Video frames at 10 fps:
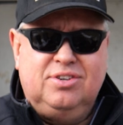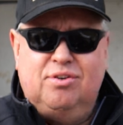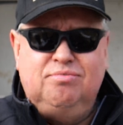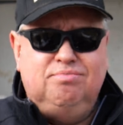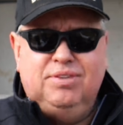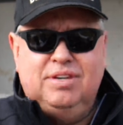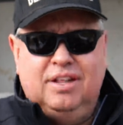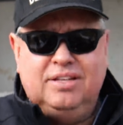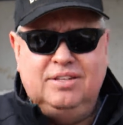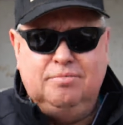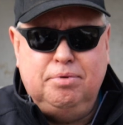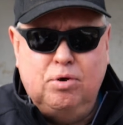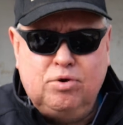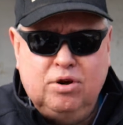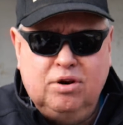go collect the
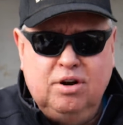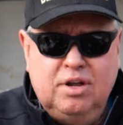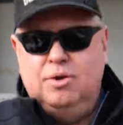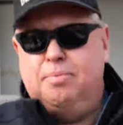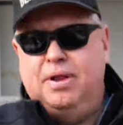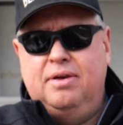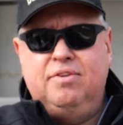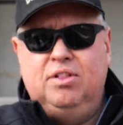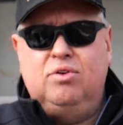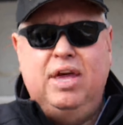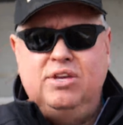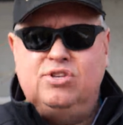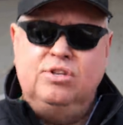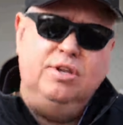poker chip at every location.